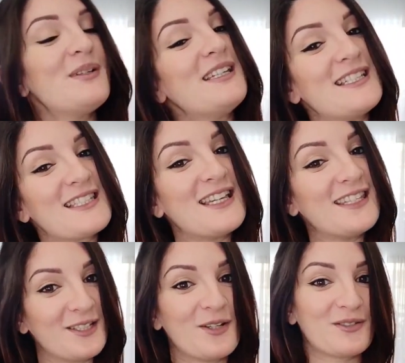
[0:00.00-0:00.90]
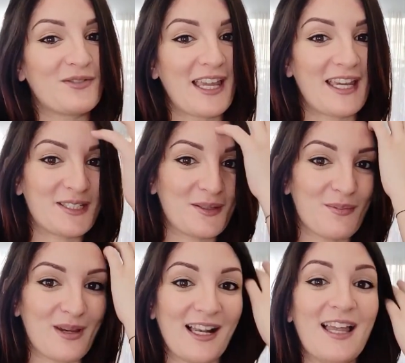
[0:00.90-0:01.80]
Please hit the
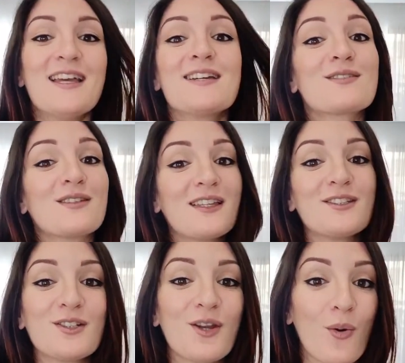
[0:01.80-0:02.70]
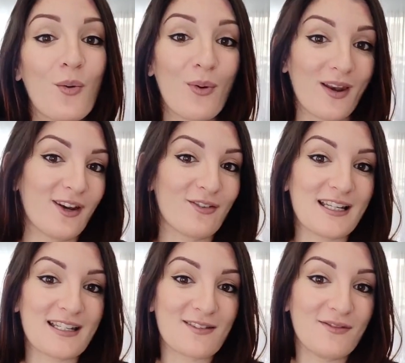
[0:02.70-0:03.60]
notification bell so that you'll know when I
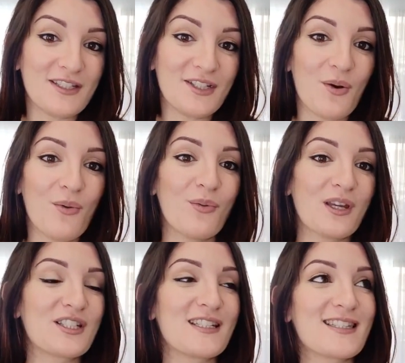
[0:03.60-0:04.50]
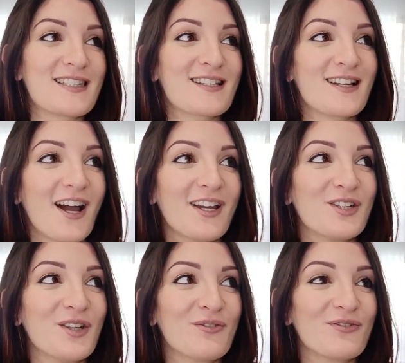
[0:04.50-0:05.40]
release a video, which is
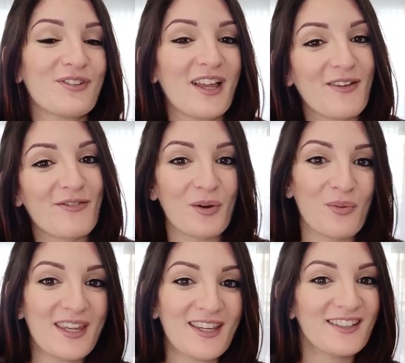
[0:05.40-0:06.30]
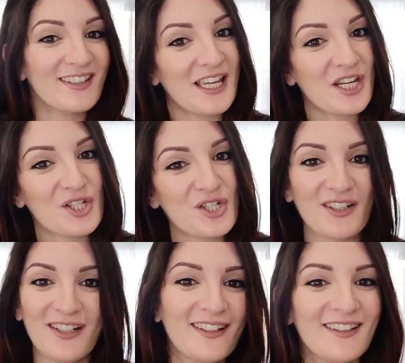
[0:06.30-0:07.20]
kind of every week-ish.